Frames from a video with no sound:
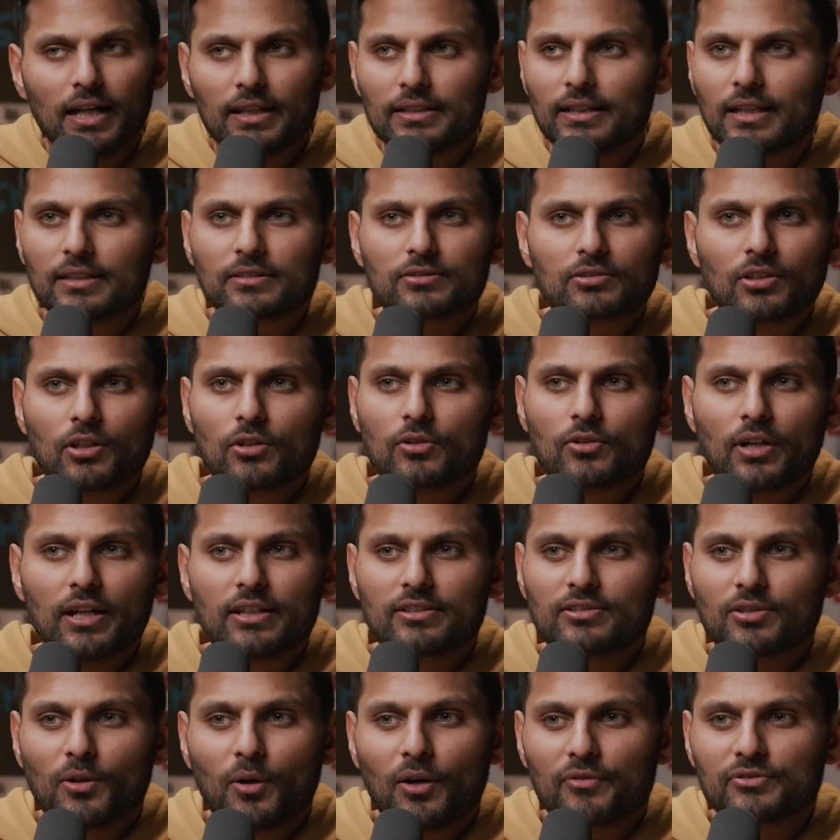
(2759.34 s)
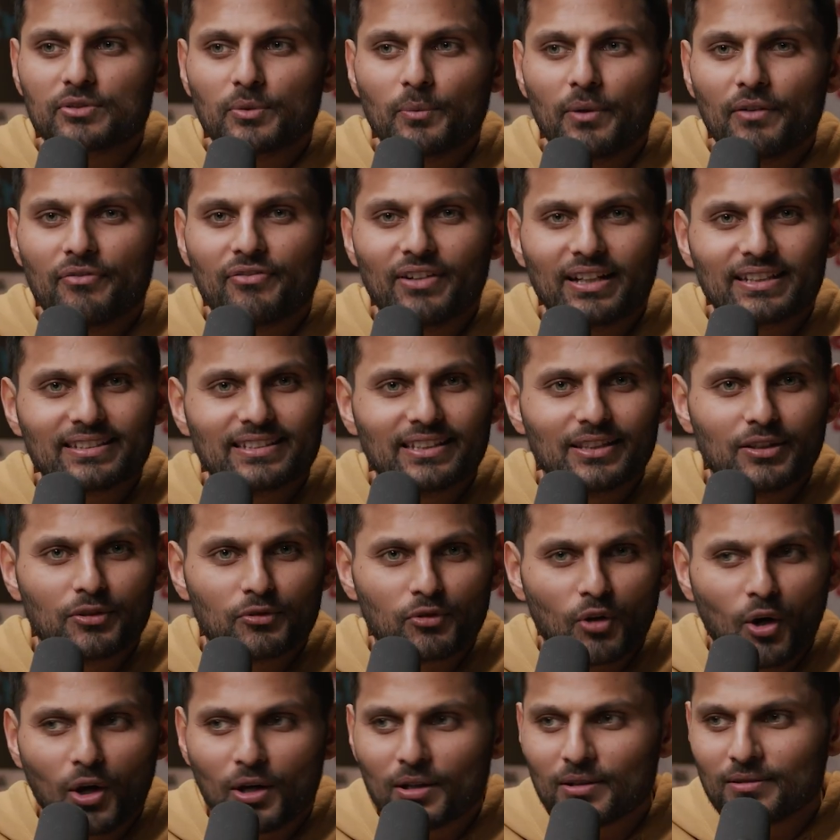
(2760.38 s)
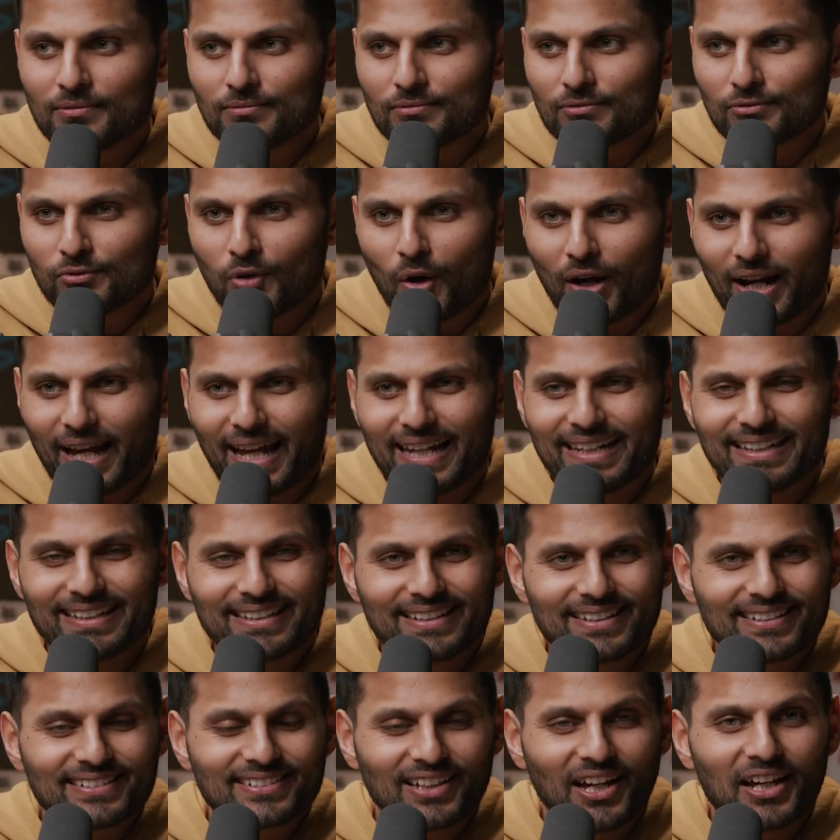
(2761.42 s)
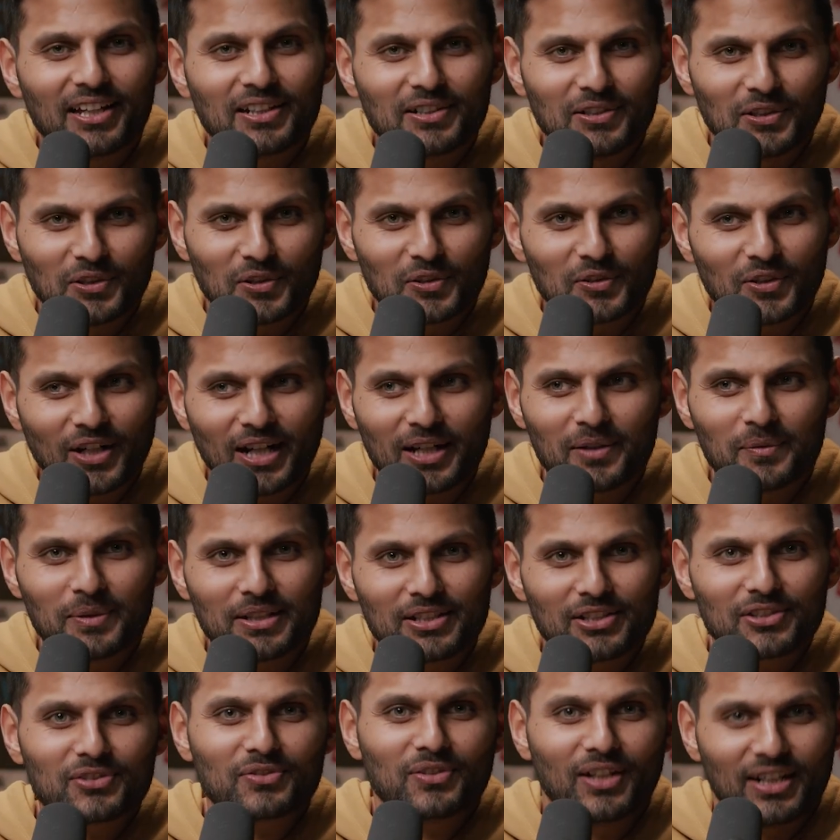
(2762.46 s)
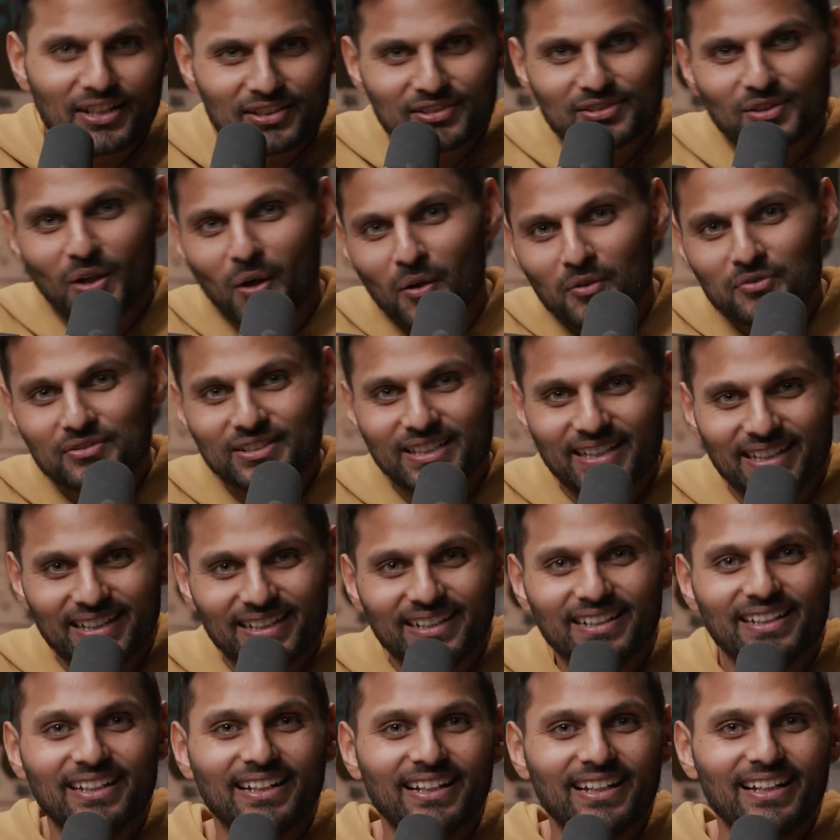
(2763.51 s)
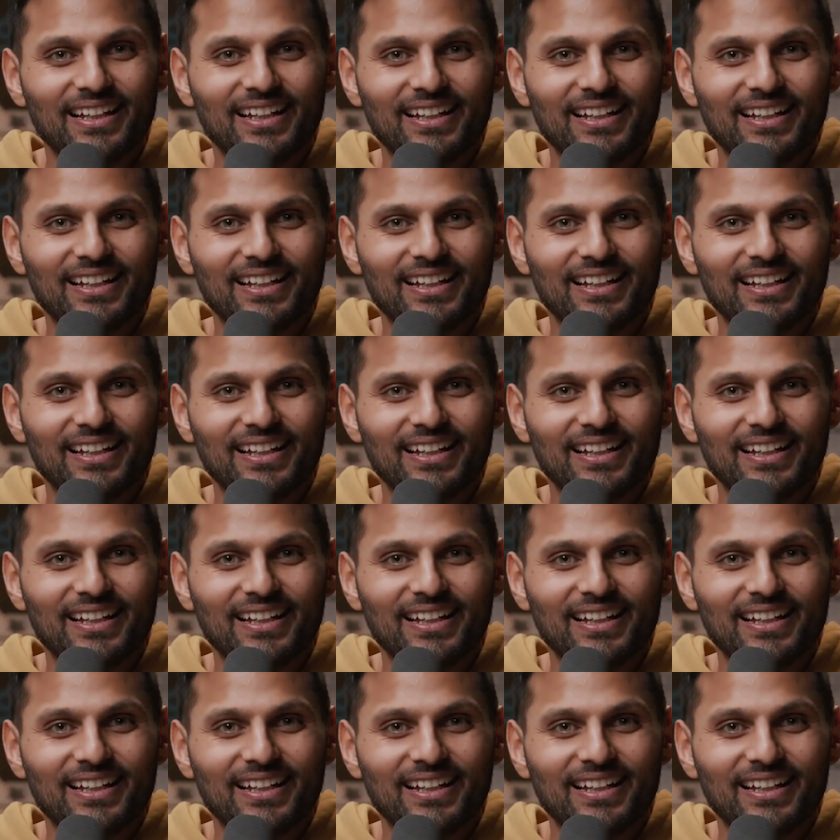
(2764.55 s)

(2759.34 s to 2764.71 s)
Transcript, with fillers: Yeah, that's so great. So often we're fixing the wrong wrong end of the cycle, right? We're just trying to solve the